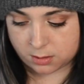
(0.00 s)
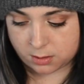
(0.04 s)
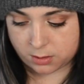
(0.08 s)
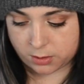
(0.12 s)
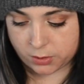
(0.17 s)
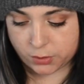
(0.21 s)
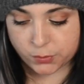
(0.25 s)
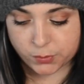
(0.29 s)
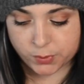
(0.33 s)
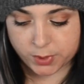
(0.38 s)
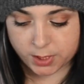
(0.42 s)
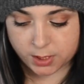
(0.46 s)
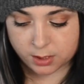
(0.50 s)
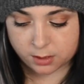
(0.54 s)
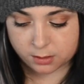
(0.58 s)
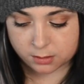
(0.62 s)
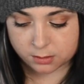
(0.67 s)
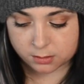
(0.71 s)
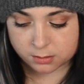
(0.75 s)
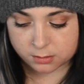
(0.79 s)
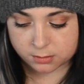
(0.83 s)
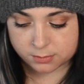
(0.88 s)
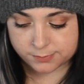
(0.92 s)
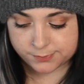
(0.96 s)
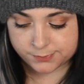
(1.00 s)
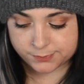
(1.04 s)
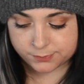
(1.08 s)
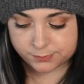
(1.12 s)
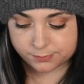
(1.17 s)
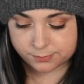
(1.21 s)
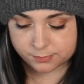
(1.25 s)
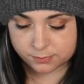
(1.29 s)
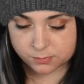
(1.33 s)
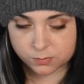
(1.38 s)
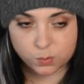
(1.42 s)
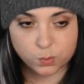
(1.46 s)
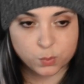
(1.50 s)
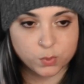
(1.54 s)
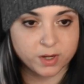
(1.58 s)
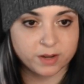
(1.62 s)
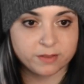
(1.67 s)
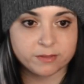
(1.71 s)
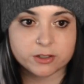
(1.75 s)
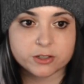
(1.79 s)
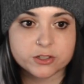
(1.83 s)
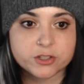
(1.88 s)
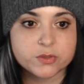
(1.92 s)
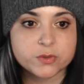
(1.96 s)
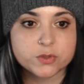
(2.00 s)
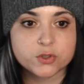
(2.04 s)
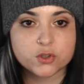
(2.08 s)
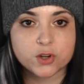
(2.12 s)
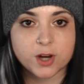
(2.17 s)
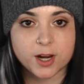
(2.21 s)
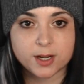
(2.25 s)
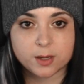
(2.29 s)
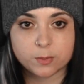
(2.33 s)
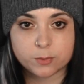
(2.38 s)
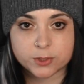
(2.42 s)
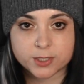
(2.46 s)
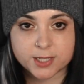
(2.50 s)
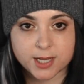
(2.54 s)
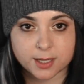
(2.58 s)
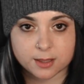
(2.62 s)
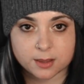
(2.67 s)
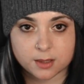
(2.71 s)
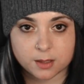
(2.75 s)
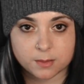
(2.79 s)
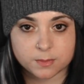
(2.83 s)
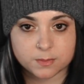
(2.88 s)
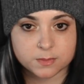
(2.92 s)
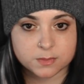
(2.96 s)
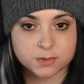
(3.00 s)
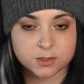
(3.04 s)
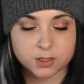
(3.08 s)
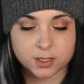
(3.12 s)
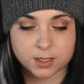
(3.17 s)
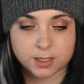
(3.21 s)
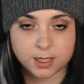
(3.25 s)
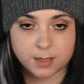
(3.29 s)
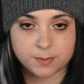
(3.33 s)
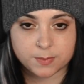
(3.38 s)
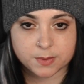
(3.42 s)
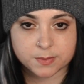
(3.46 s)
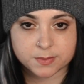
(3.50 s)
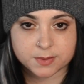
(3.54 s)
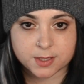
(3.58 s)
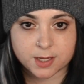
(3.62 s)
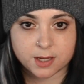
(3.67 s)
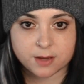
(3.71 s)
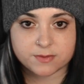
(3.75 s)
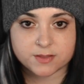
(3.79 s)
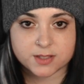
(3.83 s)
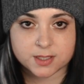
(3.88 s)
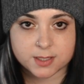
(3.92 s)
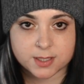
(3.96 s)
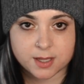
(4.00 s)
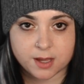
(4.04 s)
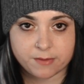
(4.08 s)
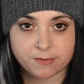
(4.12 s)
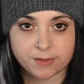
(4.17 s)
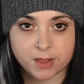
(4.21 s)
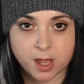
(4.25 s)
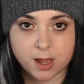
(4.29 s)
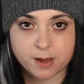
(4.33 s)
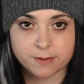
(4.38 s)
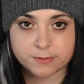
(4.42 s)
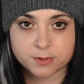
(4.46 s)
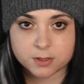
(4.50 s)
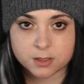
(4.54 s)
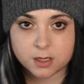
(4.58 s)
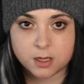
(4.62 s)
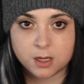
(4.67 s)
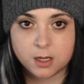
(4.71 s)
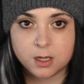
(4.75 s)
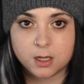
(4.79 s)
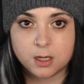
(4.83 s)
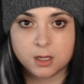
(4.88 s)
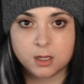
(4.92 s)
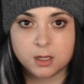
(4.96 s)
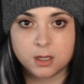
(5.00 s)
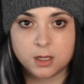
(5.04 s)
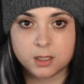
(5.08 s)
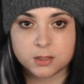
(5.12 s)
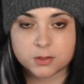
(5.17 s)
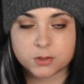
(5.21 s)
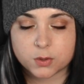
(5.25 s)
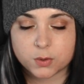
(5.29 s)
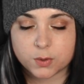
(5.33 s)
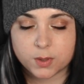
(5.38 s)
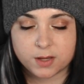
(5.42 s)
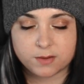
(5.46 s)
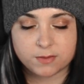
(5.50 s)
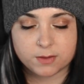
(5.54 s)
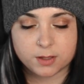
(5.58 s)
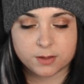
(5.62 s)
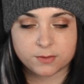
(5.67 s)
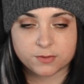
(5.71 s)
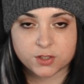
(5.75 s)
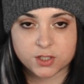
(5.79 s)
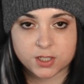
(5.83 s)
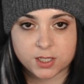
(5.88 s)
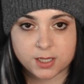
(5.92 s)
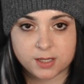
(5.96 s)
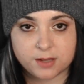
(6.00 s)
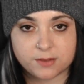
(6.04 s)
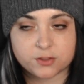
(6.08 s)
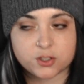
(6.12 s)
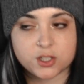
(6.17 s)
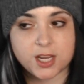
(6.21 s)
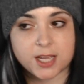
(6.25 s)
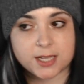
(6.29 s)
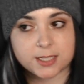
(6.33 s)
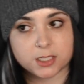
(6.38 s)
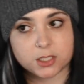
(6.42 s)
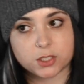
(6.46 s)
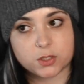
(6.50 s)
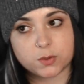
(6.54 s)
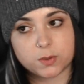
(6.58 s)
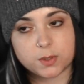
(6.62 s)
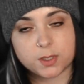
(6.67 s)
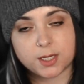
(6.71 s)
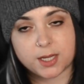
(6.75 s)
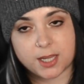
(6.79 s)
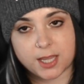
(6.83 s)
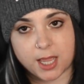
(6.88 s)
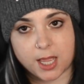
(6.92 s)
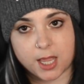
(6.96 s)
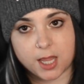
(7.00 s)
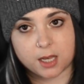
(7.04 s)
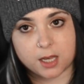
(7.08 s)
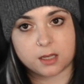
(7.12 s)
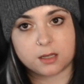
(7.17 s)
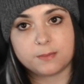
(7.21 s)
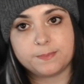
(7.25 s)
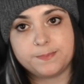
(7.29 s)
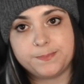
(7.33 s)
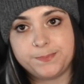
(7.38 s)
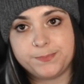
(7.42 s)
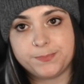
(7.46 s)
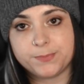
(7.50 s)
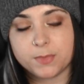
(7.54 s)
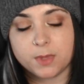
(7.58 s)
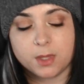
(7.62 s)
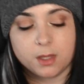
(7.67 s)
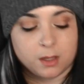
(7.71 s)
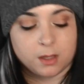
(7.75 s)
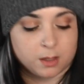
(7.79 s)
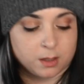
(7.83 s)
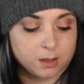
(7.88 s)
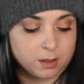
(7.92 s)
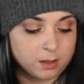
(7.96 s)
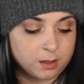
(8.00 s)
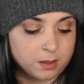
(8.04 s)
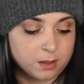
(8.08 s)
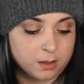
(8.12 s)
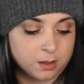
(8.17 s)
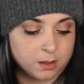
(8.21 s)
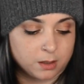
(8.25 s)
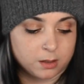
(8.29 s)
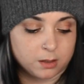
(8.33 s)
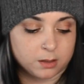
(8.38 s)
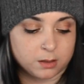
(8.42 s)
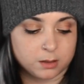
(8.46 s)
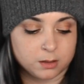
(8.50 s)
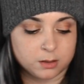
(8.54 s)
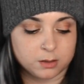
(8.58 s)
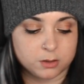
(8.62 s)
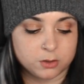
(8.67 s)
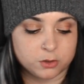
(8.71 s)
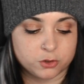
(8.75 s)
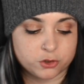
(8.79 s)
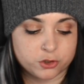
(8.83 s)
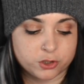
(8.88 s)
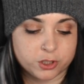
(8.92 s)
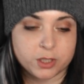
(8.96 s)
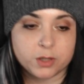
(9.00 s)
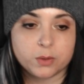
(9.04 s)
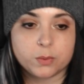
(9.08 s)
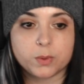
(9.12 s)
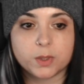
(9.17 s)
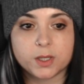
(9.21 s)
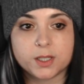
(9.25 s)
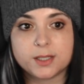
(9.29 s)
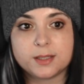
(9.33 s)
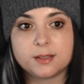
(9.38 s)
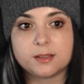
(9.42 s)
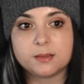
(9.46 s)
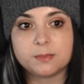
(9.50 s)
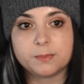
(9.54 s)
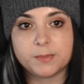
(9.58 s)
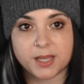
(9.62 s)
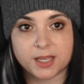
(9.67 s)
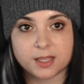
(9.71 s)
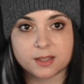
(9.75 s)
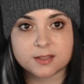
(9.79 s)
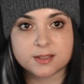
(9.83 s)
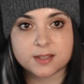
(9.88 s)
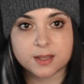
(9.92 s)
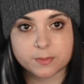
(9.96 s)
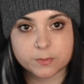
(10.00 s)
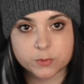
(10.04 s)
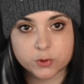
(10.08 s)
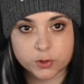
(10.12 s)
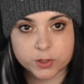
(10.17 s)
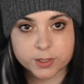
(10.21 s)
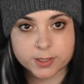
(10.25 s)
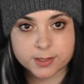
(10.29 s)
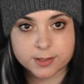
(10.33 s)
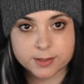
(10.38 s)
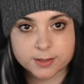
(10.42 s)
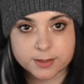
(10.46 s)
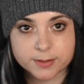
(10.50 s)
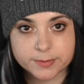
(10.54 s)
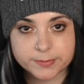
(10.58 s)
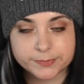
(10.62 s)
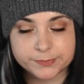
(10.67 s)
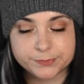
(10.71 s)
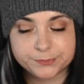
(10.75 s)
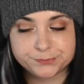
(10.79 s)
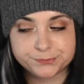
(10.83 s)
Unit? Whatever. She was trying to protect them, keep them safe, to save lives. So even if she had to do it again, she would make the same choices.